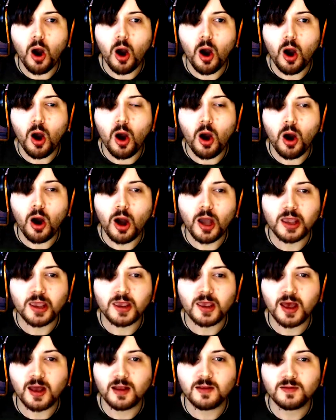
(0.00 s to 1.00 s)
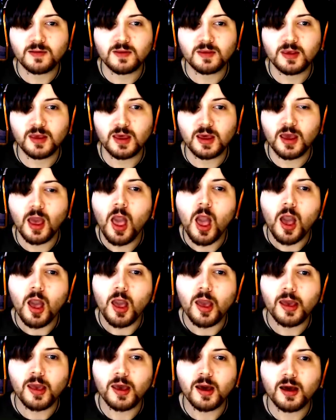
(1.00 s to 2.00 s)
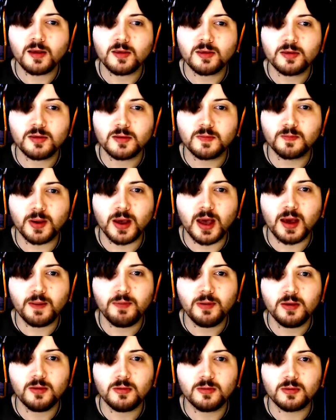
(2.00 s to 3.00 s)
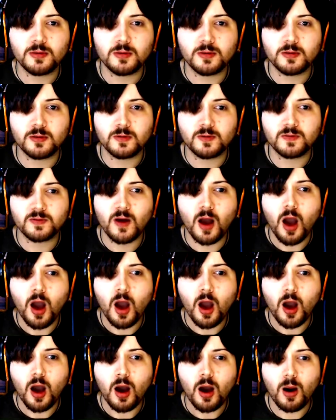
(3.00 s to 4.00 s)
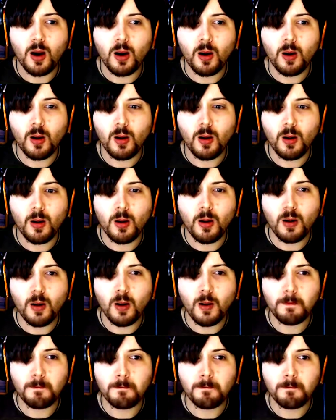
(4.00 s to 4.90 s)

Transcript: Oh, I can't take. He has a baby wolf. Oh.